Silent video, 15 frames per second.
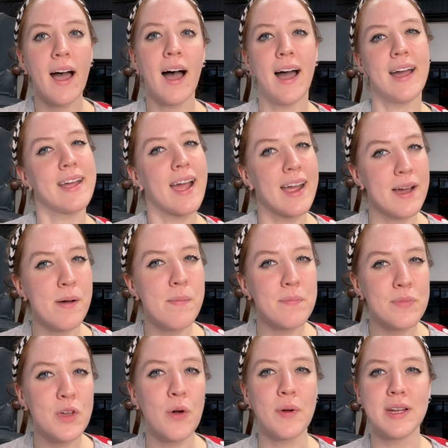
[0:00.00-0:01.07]
I
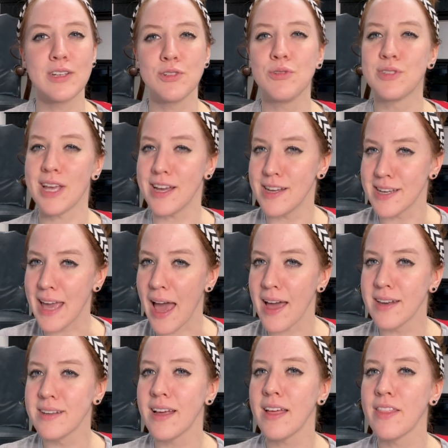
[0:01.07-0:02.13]
am going to say
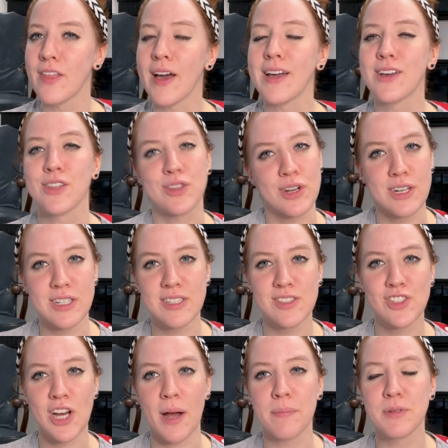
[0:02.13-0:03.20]
again that
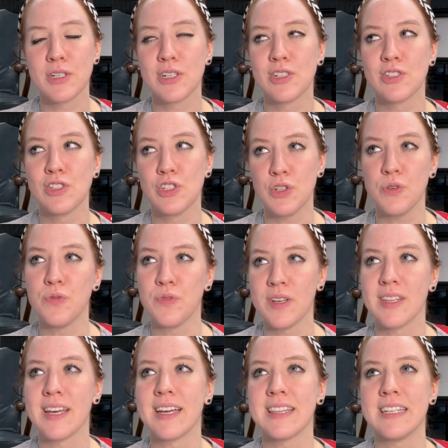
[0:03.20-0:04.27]
Kathari's chapters do feel
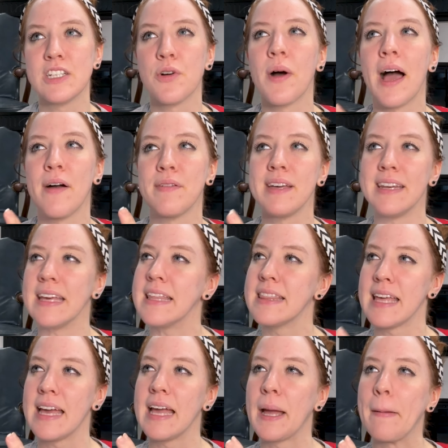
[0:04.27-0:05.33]
like they don't have
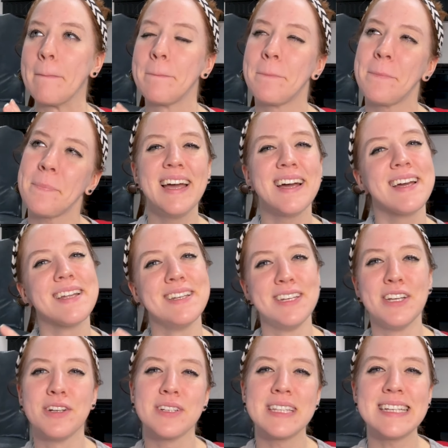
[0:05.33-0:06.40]
anything
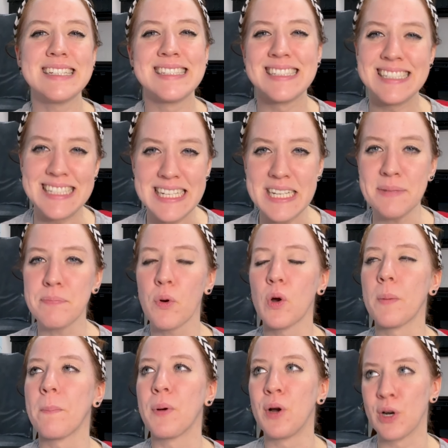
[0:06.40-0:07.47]
nearly as deep
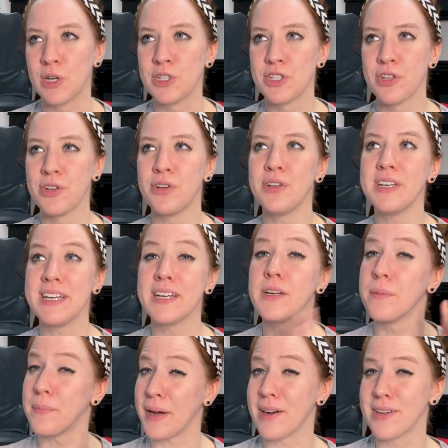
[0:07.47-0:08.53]
or personal in
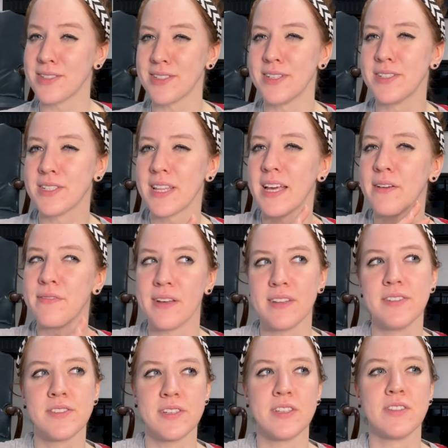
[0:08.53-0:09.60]
comparison to like
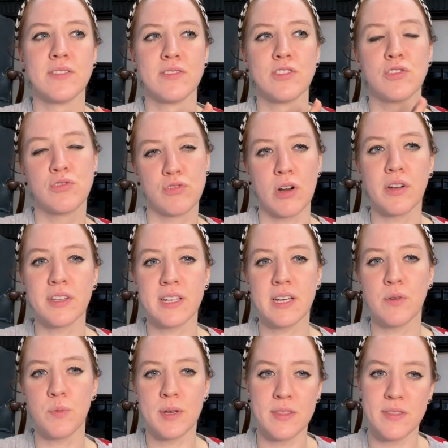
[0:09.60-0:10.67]
Velison
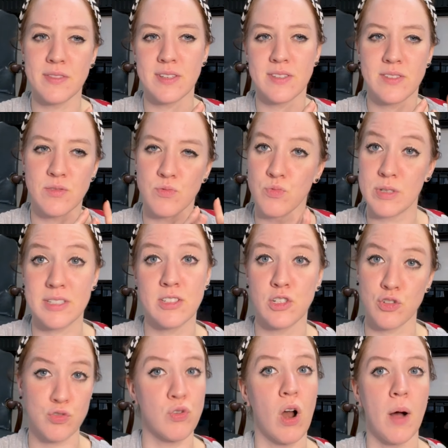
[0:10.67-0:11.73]
struggling with this recent
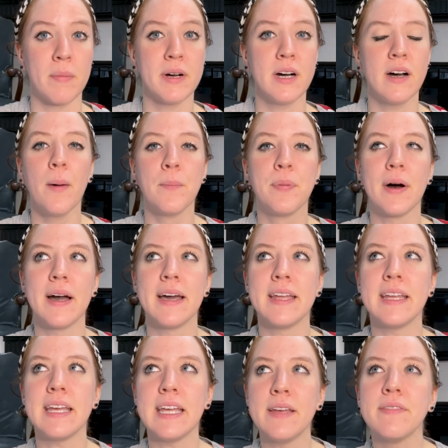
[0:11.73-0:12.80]
trauma. But
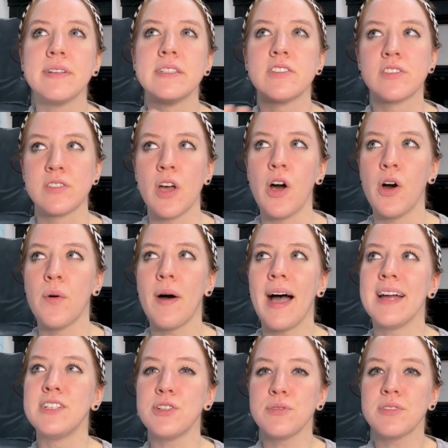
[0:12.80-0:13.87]
even so,
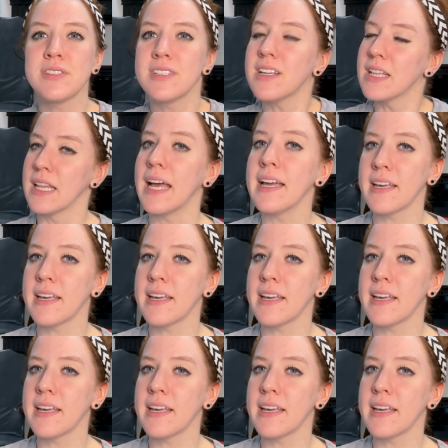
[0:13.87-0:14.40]
I do still like